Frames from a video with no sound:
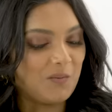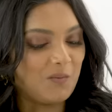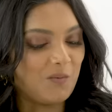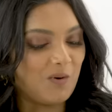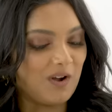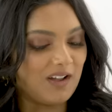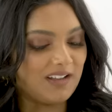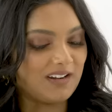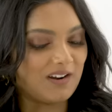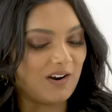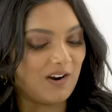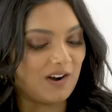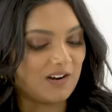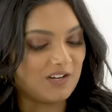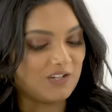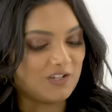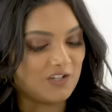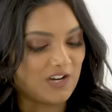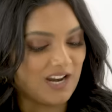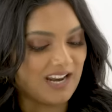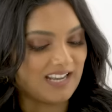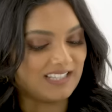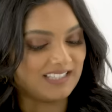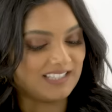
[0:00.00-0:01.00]
What are
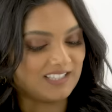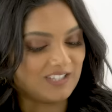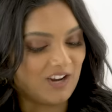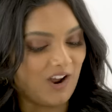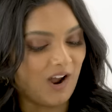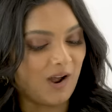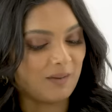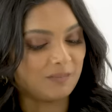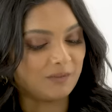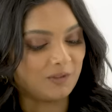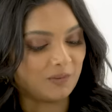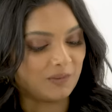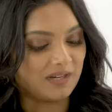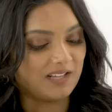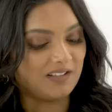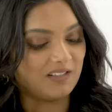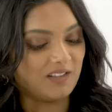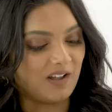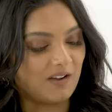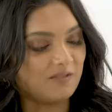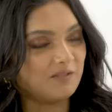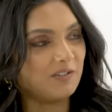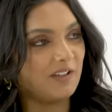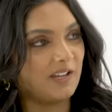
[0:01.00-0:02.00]
Jay's top 3
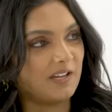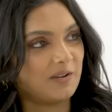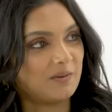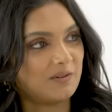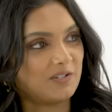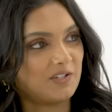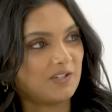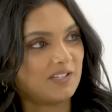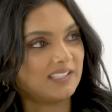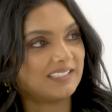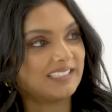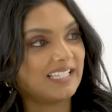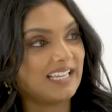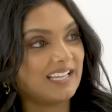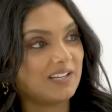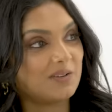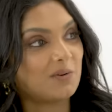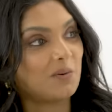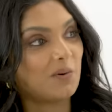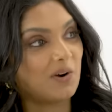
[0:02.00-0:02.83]
love languages in